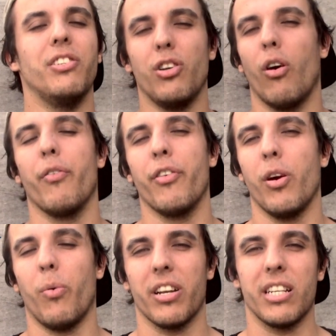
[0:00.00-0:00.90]
don't
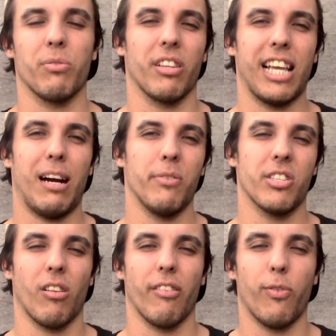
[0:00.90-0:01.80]
know what it is with the
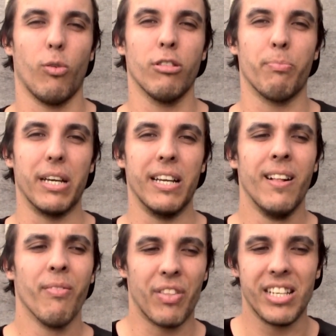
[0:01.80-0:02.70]
Cowboys going forward, but
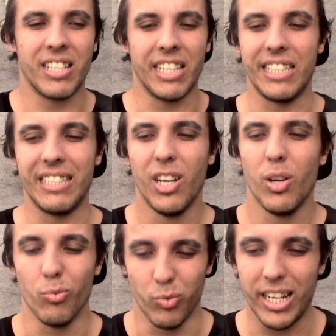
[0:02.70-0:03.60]
this year
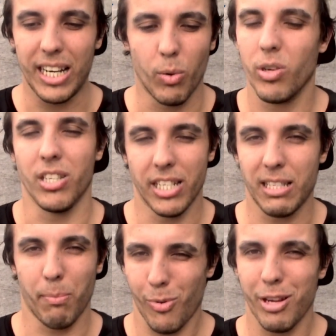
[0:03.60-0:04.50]
really was a
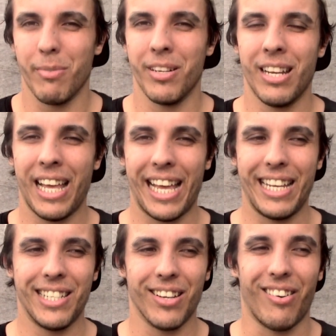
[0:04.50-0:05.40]
disappointment,
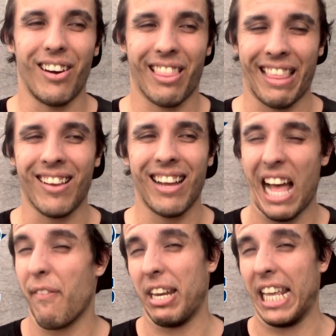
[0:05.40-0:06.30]
and I think I
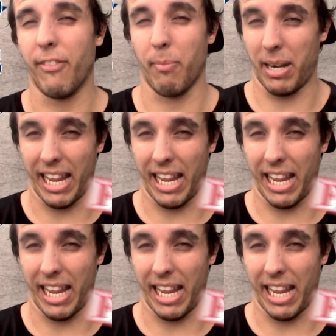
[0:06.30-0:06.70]
have to give them an